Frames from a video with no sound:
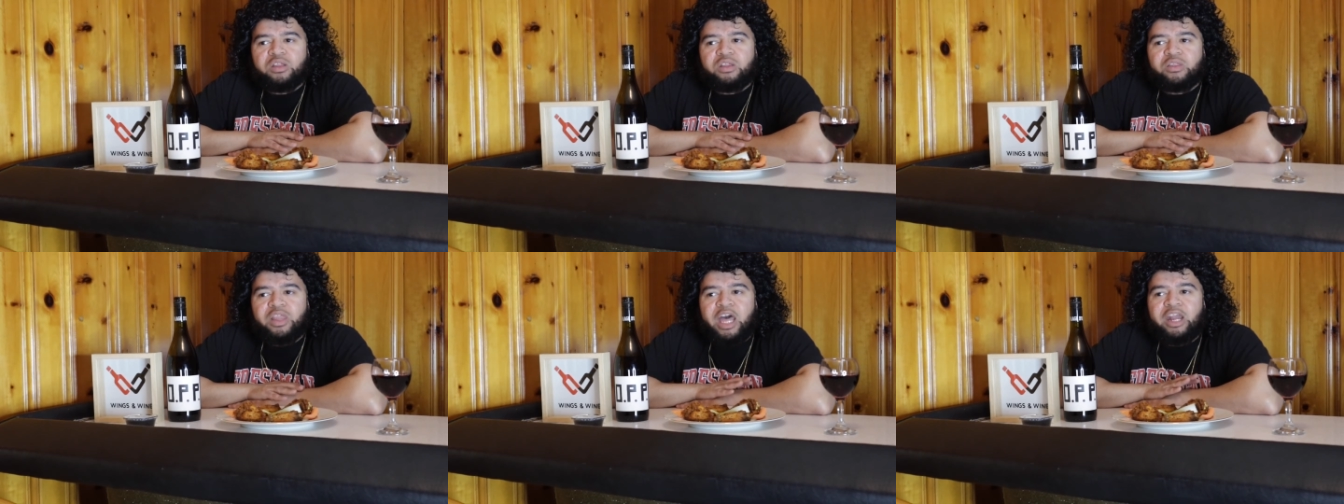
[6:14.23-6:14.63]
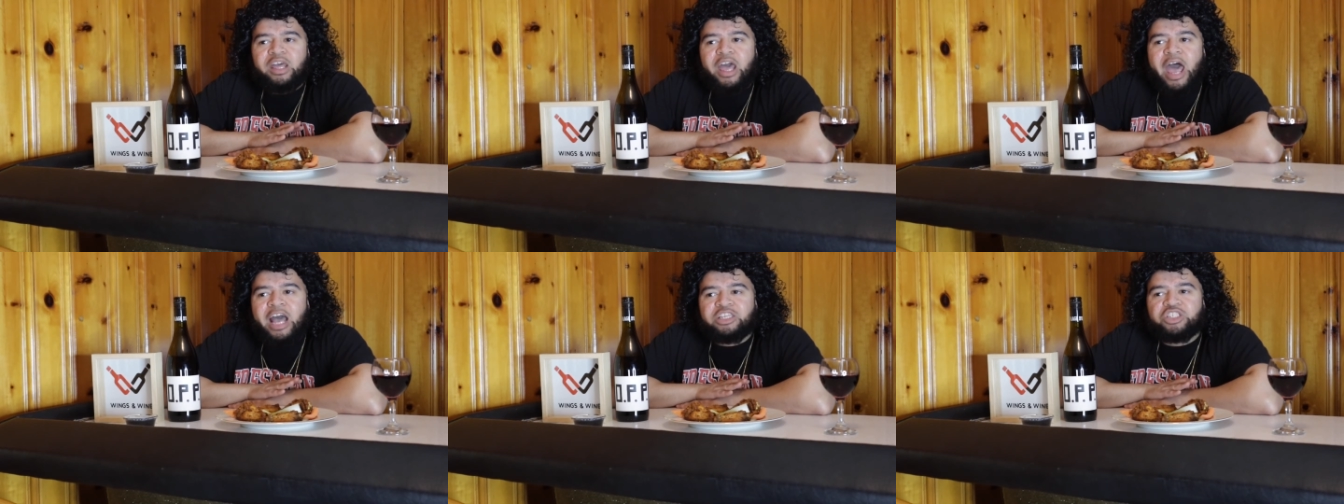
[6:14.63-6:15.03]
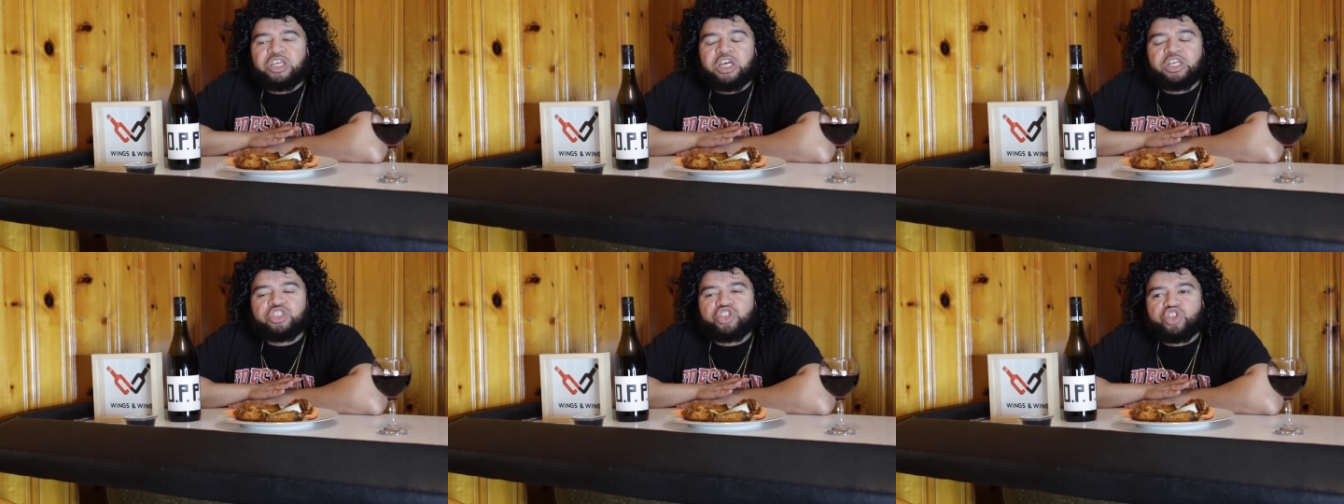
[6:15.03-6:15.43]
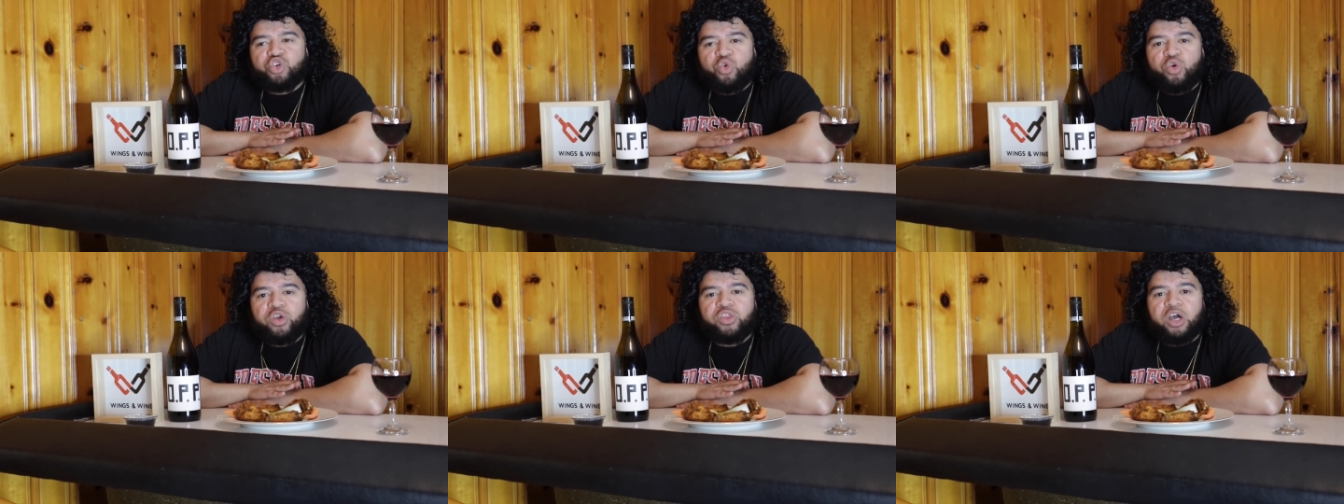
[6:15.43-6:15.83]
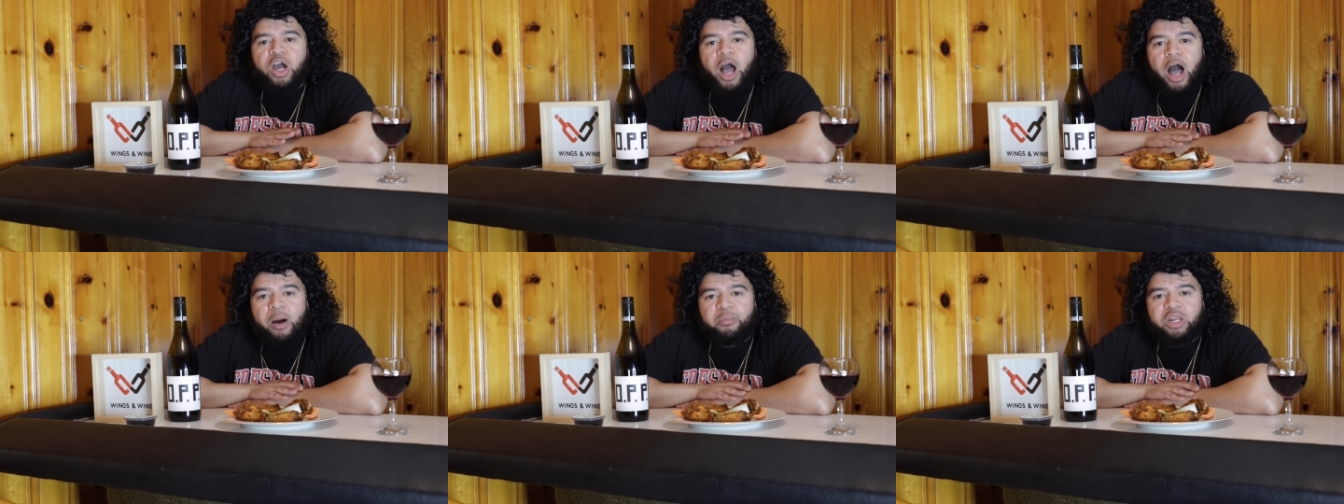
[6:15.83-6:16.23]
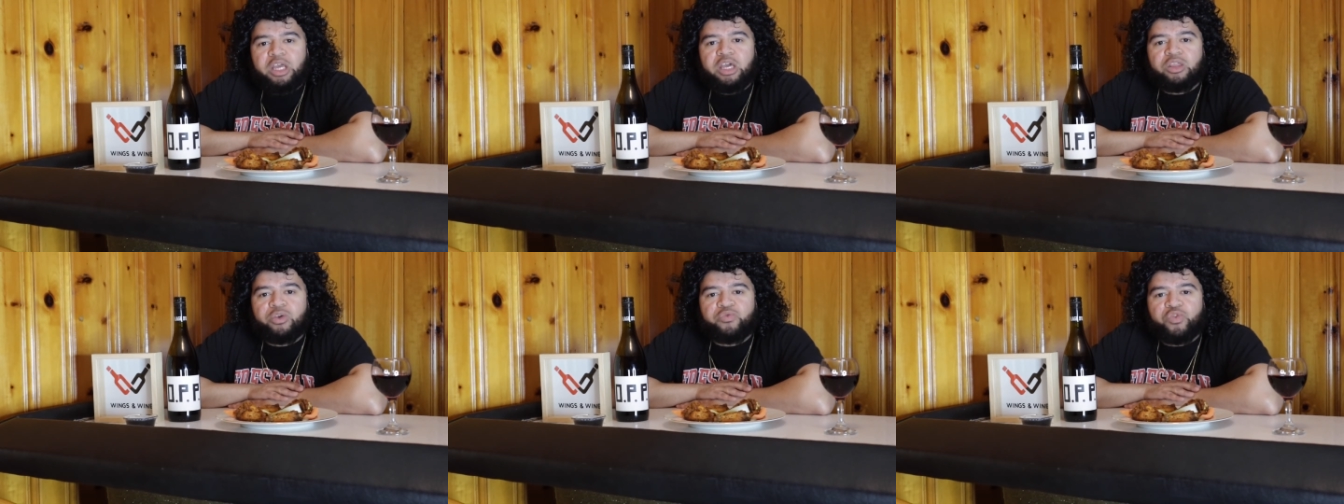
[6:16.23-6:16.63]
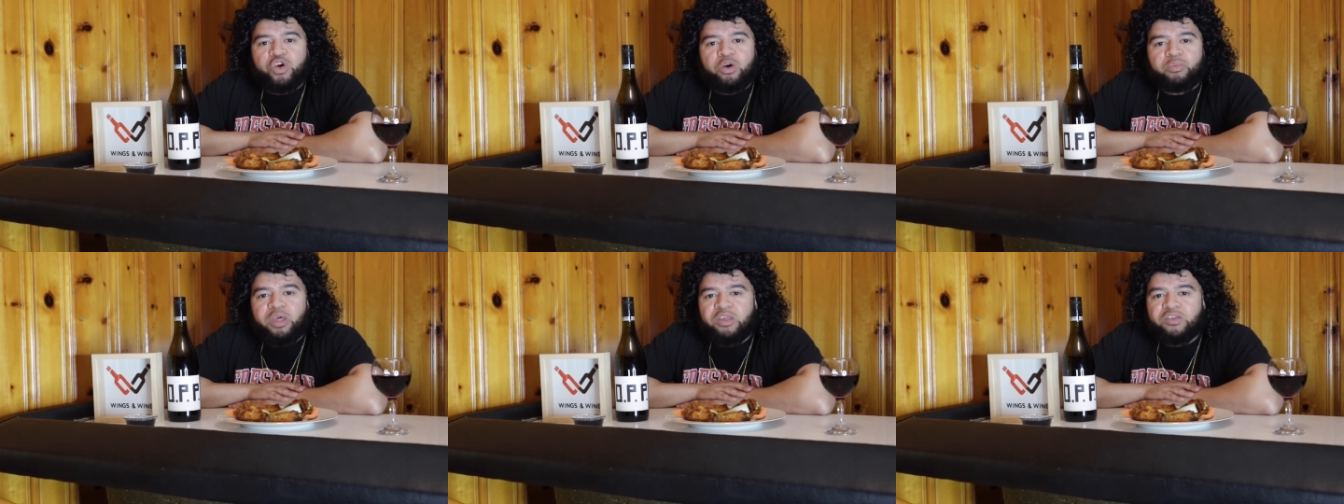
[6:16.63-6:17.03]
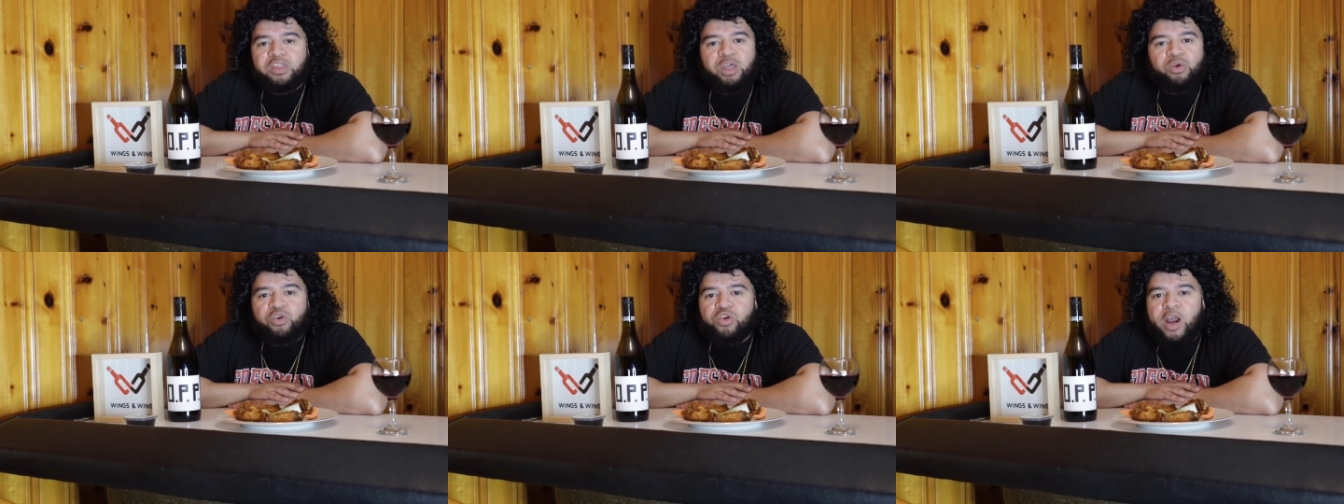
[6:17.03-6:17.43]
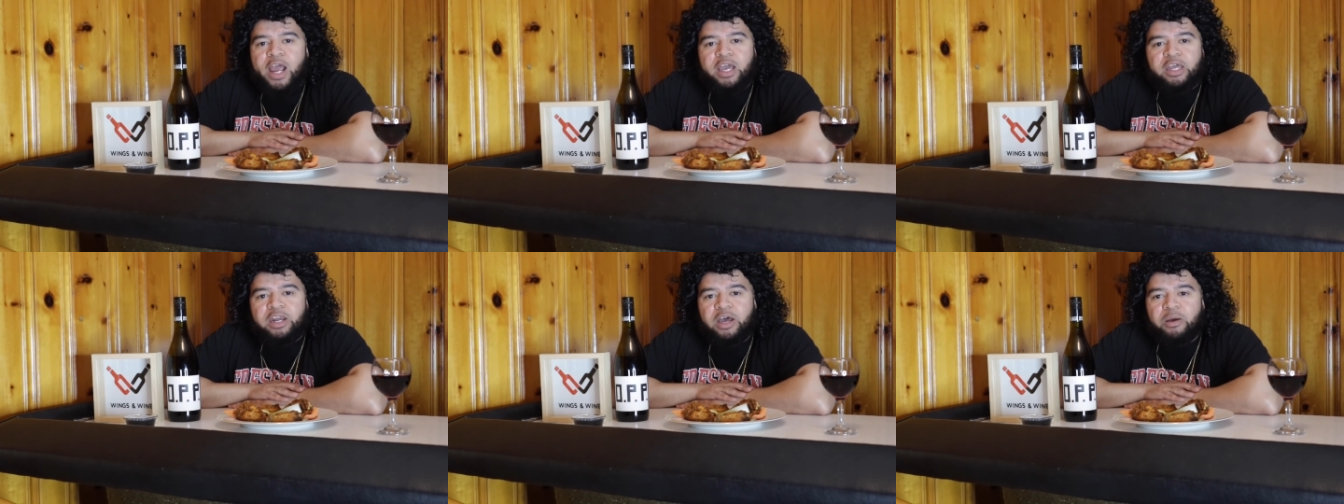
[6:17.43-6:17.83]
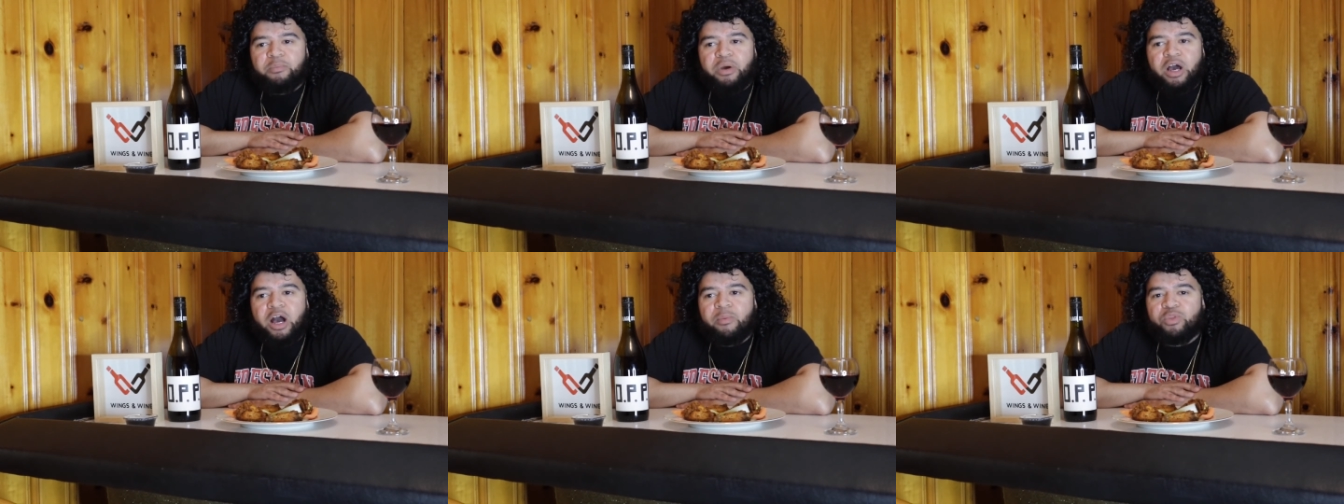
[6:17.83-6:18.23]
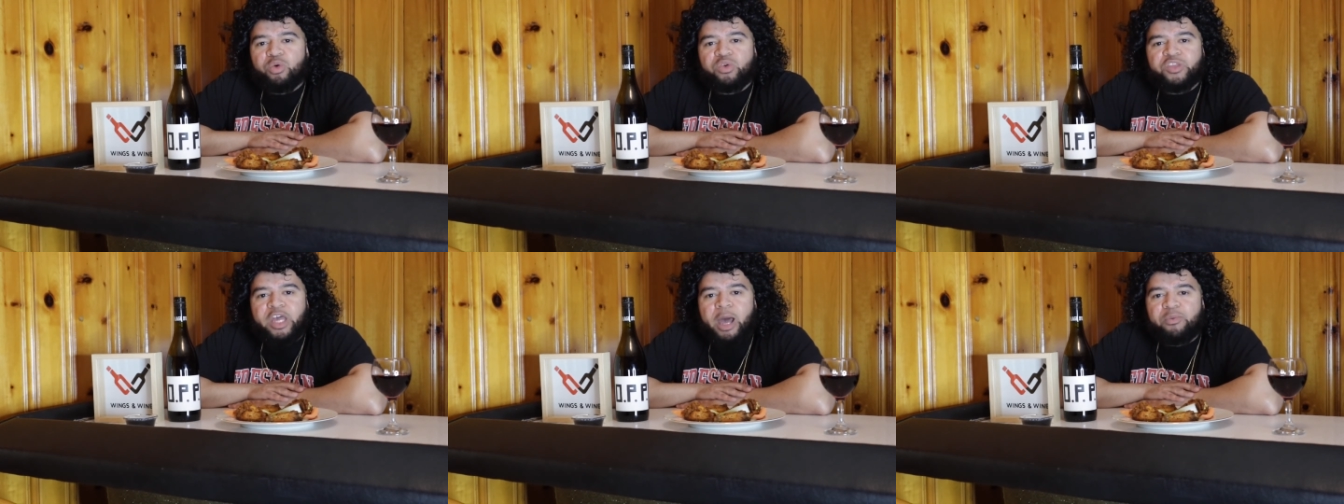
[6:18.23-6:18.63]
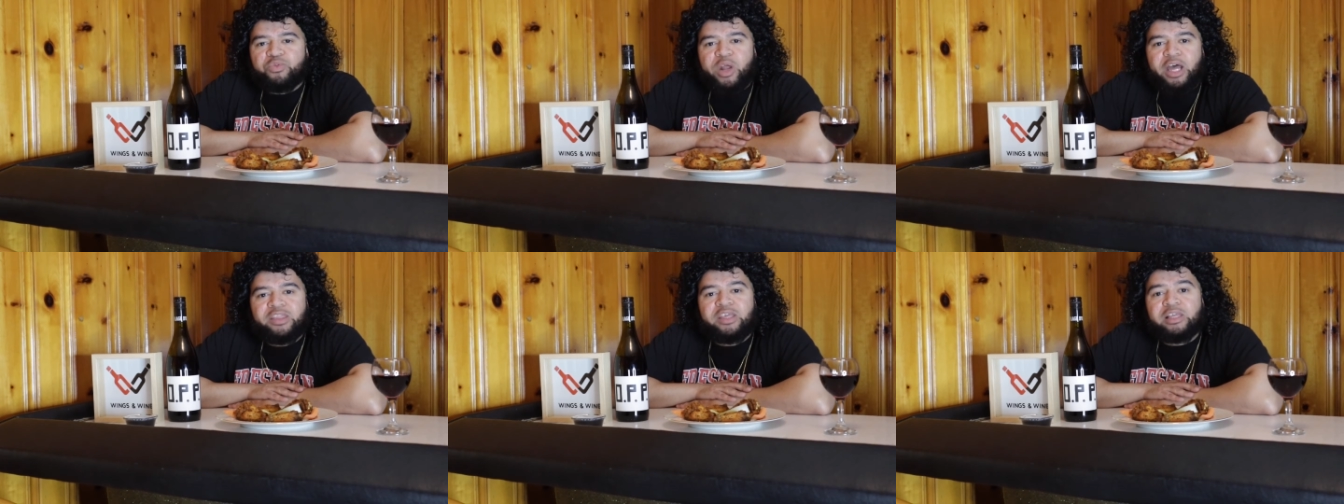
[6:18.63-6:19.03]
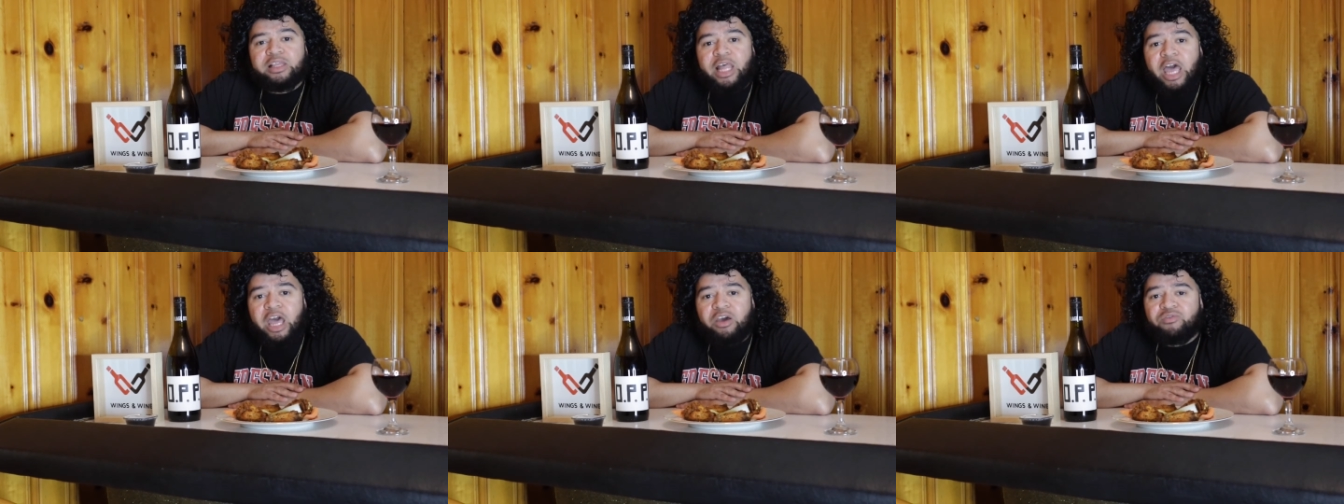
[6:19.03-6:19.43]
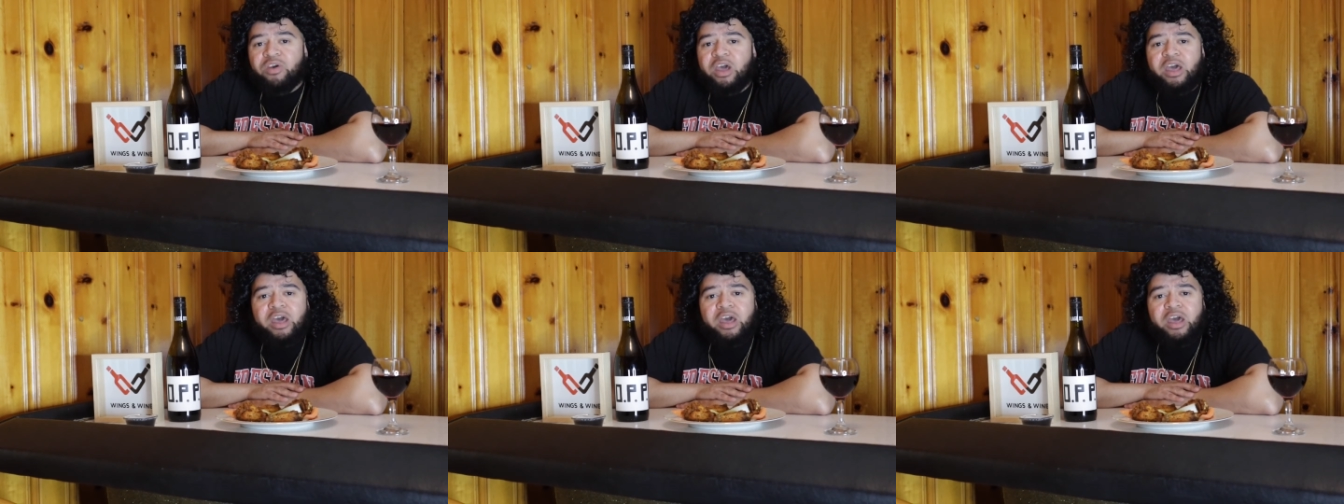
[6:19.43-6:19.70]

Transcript: that actually enjoyed the comedy in the film. They said they were cracking up. There were times when I did laugh.